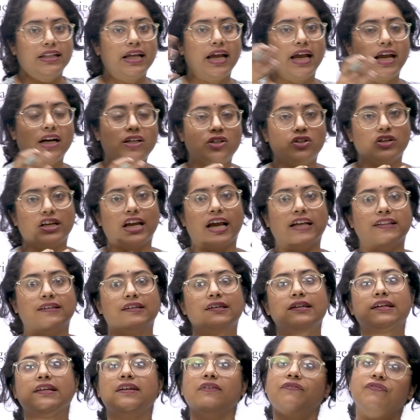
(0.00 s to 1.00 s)
there
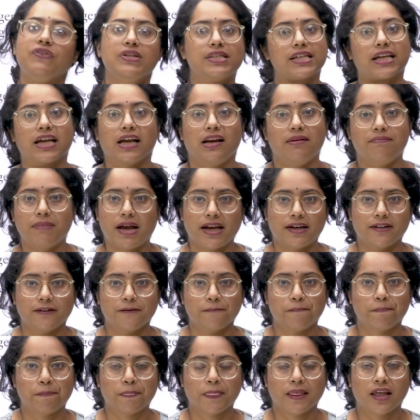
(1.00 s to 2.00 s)
together in a physical manner.
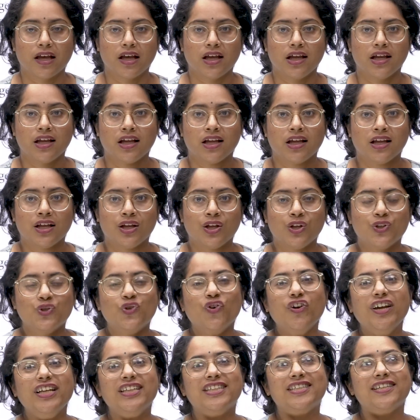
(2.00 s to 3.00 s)

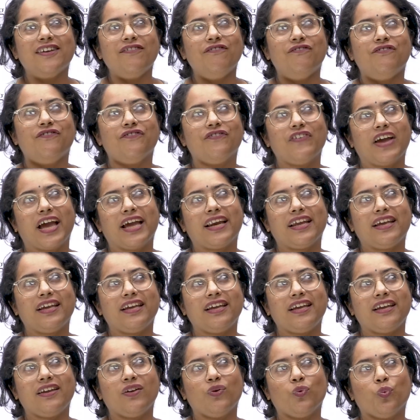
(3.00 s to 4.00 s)
So it's a
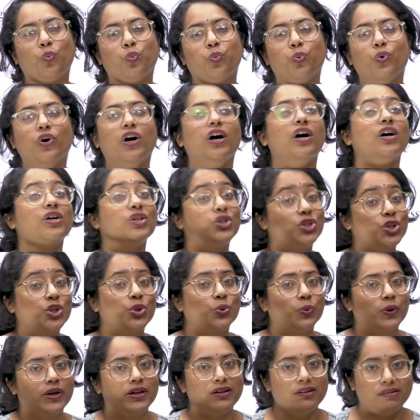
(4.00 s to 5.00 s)
very
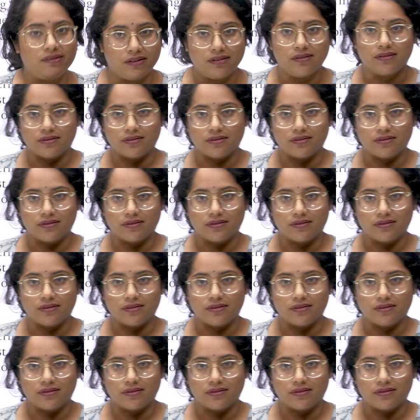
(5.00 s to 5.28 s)
virtual